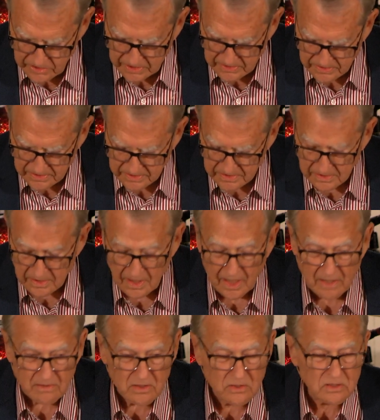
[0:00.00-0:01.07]
Jesus.
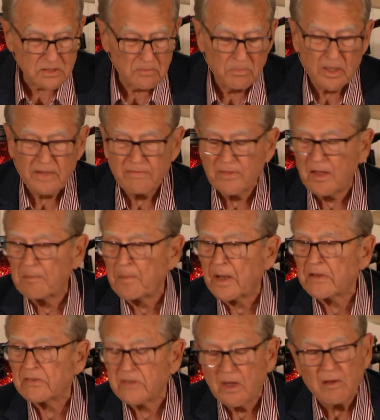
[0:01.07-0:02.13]
I used to believe that
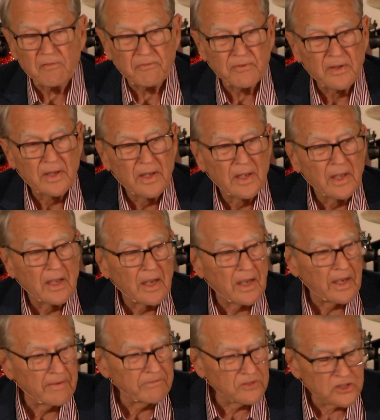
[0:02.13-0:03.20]
myself.
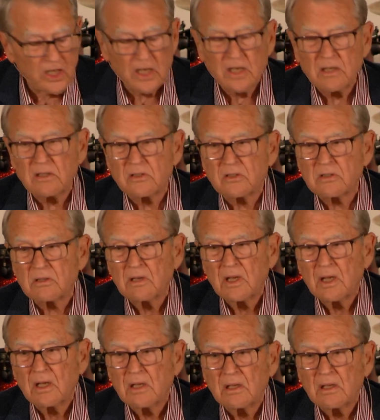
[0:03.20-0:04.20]
I've changed.